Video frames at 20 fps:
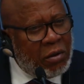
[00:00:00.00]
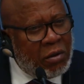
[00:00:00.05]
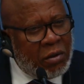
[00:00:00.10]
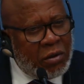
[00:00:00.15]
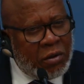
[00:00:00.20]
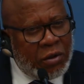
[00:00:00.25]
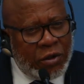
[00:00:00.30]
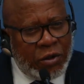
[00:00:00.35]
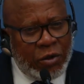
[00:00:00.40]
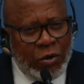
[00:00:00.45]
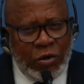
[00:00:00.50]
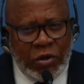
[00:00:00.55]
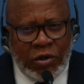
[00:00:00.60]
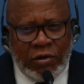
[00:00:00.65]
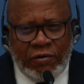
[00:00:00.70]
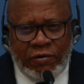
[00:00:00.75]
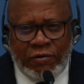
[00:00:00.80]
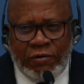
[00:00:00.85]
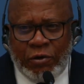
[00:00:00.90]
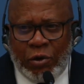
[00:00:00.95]
sort
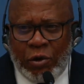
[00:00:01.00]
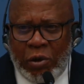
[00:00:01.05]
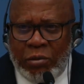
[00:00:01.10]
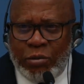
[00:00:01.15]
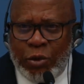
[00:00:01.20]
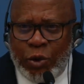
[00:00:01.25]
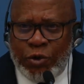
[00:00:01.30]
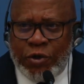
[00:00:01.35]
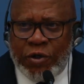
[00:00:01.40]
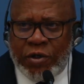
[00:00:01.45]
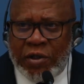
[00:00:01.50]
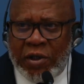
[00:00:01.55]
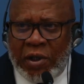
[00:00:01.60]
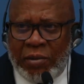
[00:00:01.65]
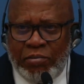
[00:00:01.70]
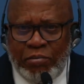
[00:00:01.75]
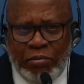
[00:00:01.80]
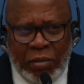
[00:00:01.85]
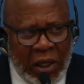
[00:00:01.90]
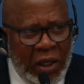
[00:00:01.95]
of almost
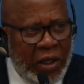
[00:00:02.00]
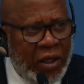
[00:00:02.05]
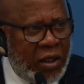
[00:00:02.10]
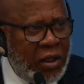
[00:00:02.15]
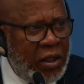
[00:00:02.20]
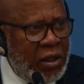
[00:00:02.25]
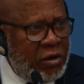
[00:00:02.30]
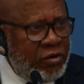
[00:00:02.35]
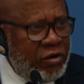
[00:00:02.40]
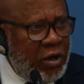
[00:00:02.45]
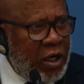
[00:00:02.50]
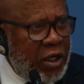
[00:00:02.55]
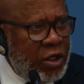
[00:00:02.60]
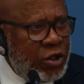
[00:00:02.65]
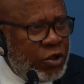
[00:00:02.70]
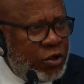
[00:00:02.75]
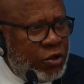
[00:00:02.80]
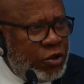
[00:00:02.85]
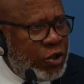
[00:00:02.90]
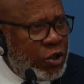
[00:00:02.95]
umbilical
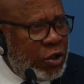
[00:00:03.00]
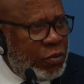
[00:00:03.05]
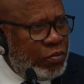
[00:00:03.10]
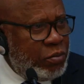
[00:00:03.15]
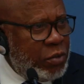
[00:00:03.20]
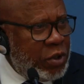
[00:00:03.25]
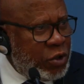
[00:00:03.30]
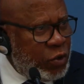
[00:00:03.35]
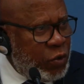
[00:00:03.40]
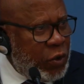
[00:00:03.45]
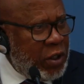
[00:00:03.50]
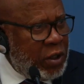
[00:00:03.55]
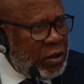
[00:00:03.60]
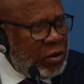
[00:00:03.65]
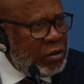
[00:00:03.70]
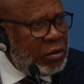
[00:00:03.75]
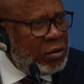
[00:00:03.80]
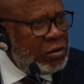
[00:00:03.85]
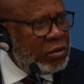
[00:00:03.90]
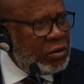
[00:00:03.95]
relationship
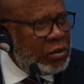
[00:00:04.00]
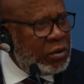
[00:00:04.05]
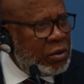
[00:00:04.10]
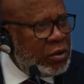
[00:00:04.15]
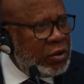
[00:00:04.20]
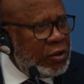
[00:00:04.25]
between